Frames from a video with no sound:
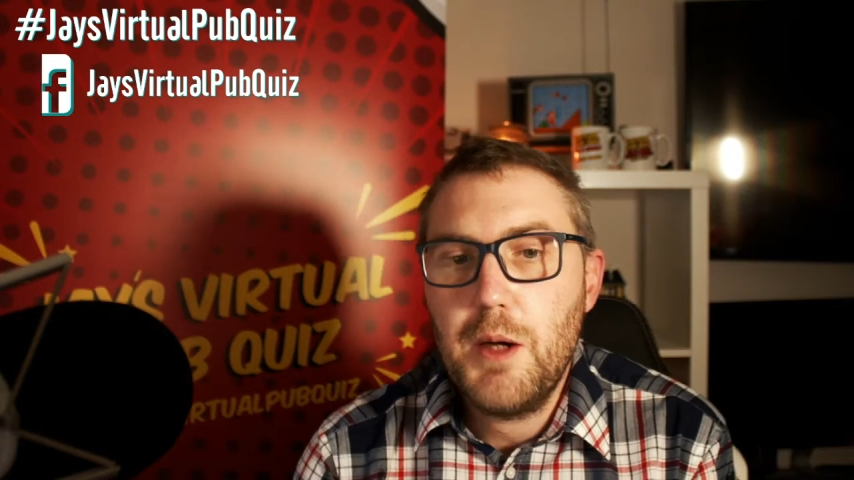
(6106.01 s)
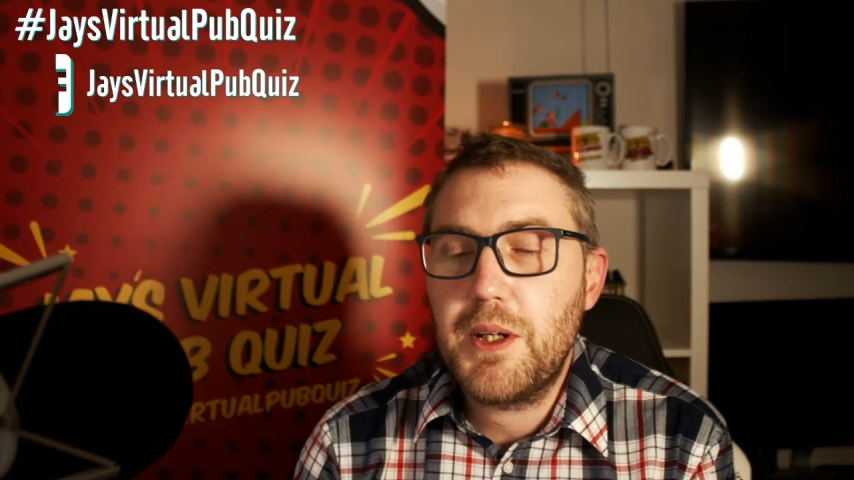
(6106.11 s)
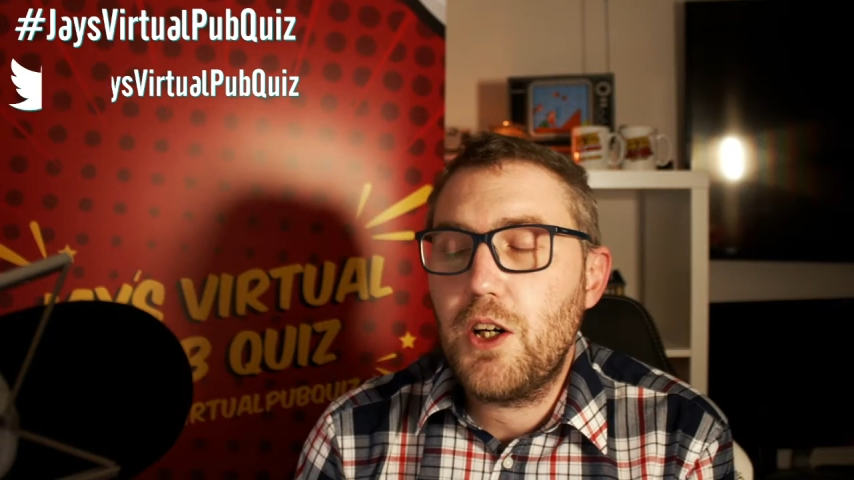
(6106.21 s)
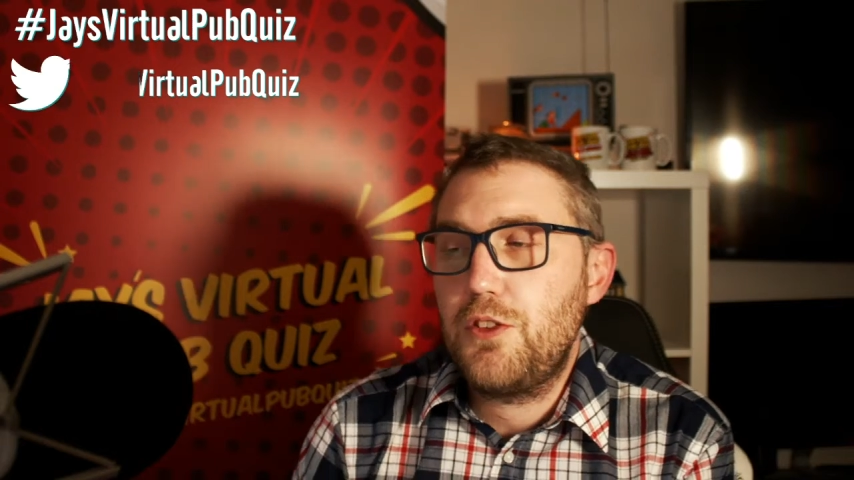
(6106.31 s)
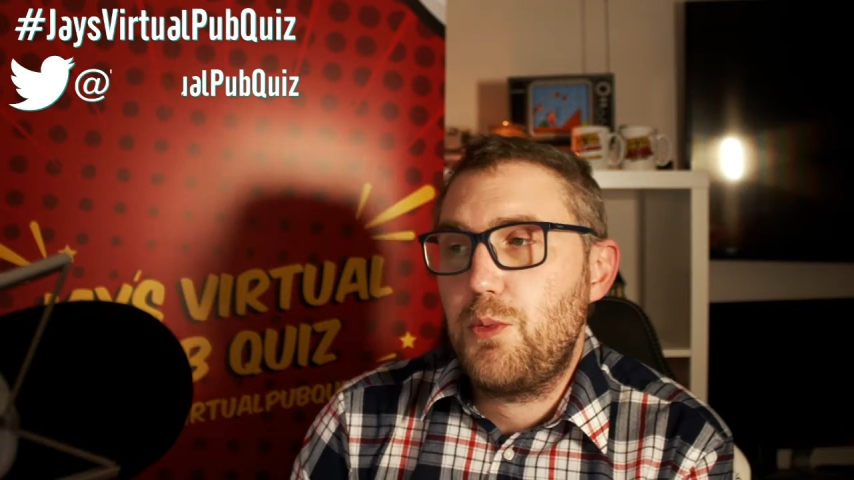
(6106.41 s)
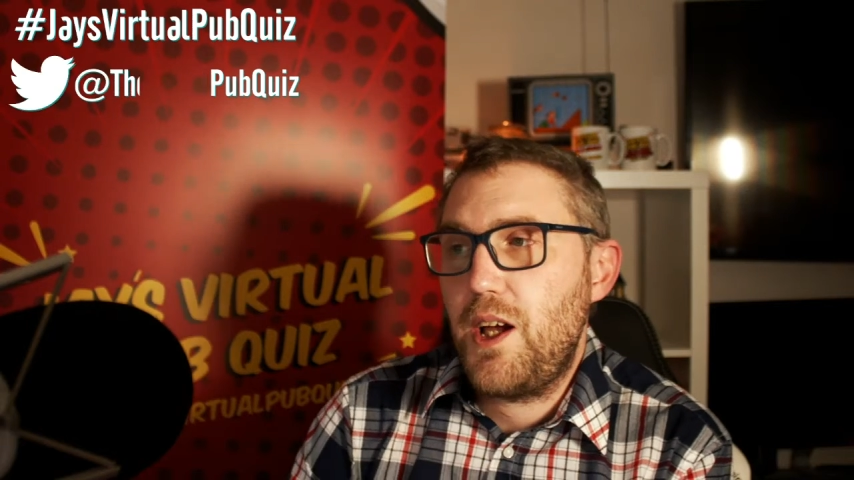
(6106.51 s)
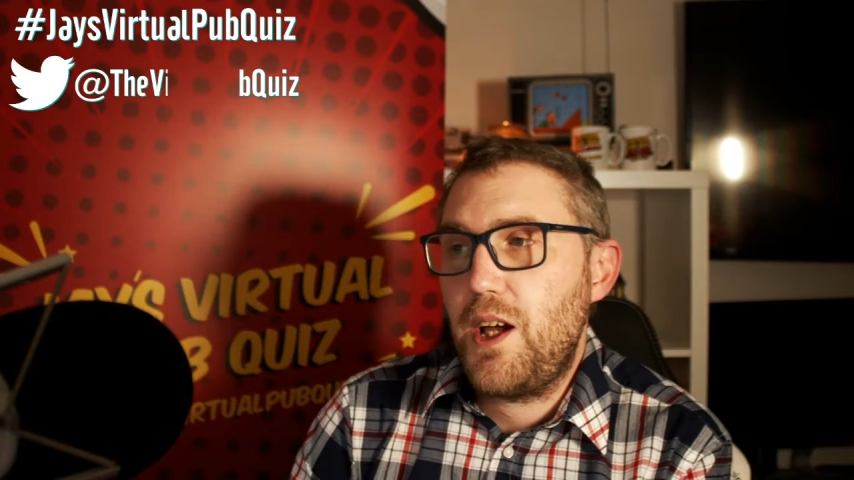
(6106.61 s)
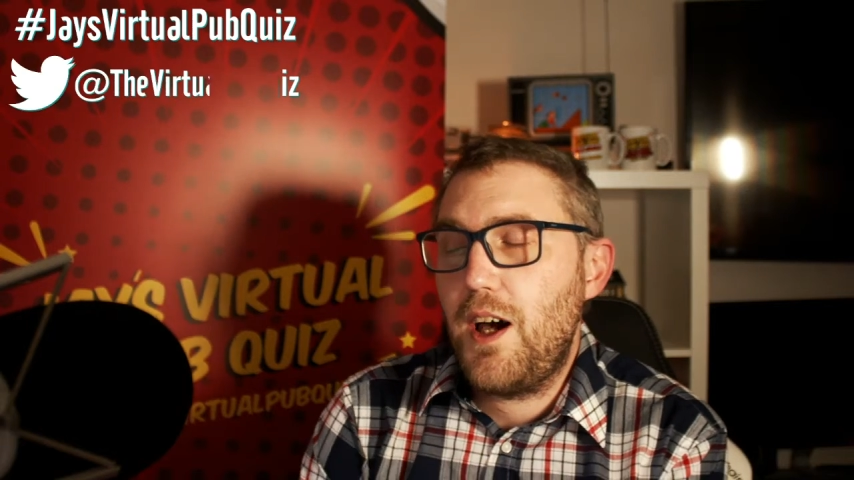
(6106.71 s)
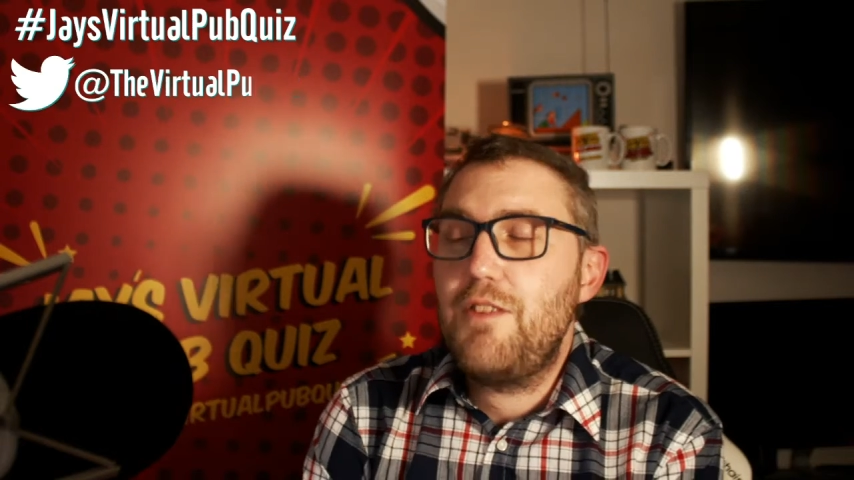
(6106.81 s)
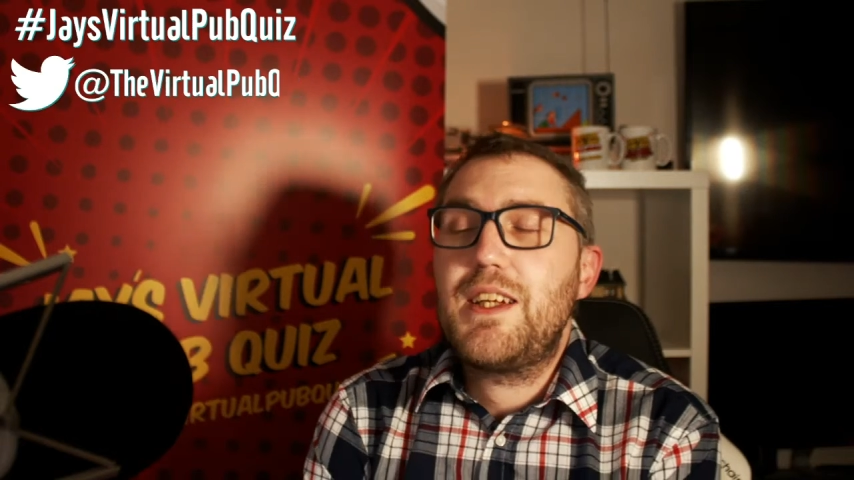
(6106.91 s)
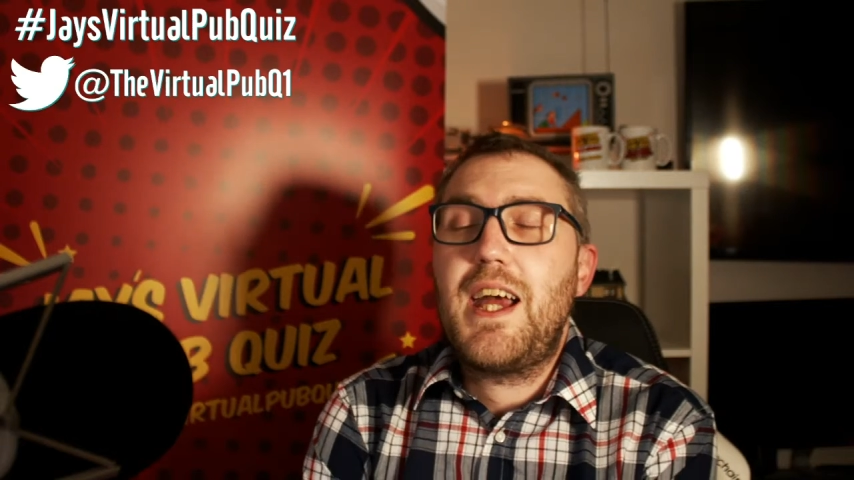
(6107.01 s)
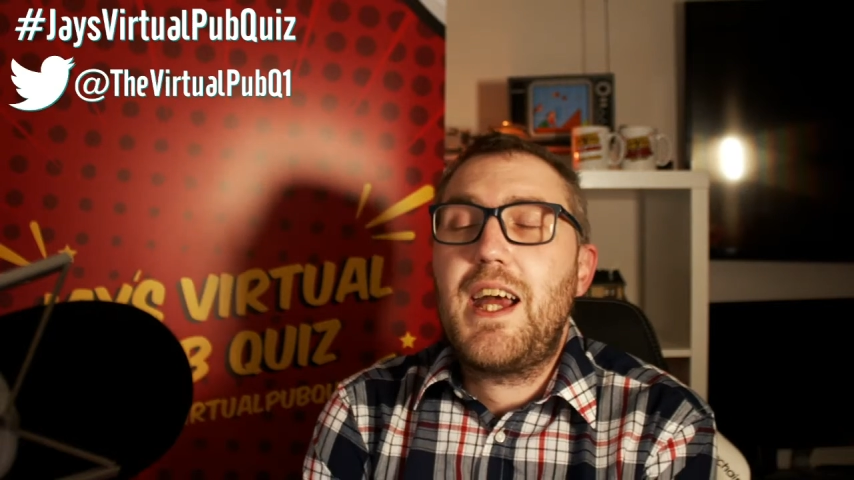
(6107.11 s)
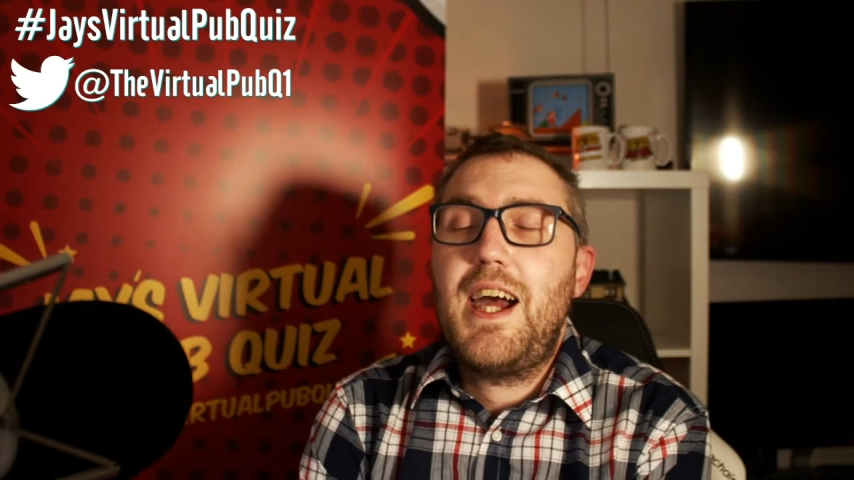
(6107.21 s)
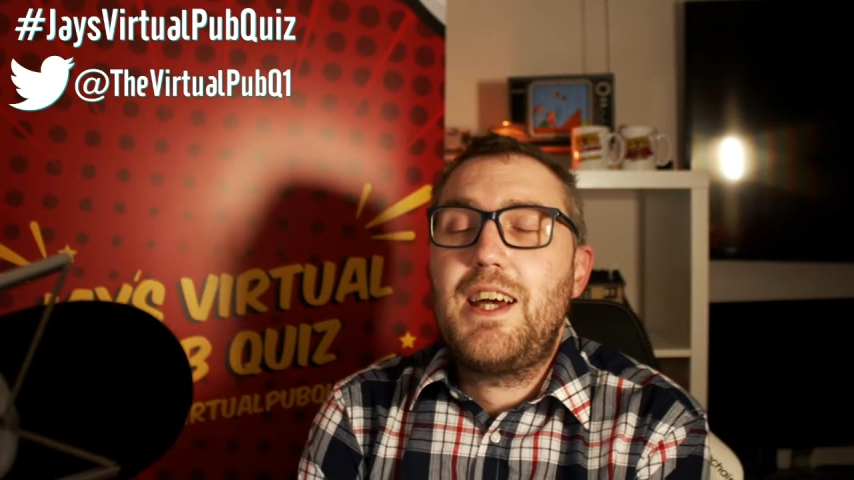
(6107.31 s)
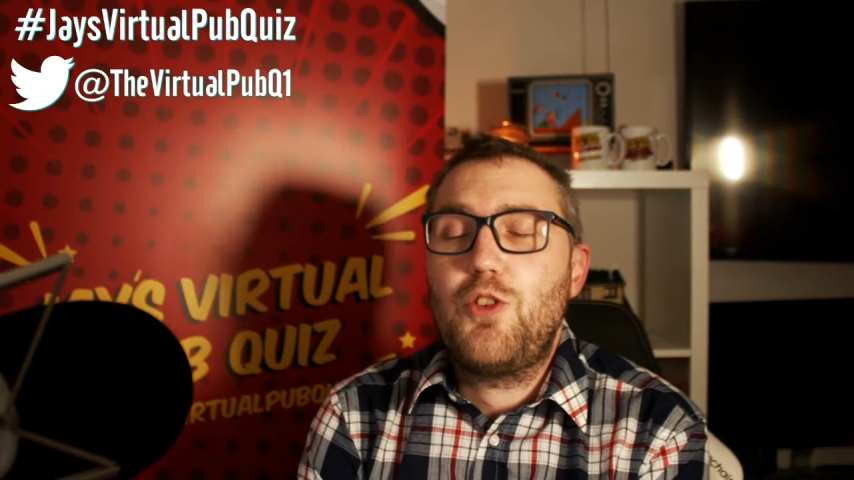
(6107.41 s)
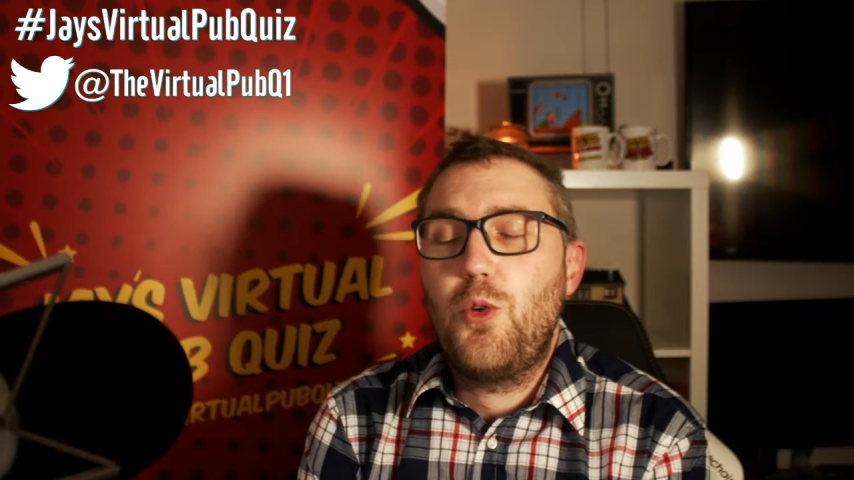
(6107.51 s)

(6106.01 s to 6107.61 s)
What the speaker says: because we are live again as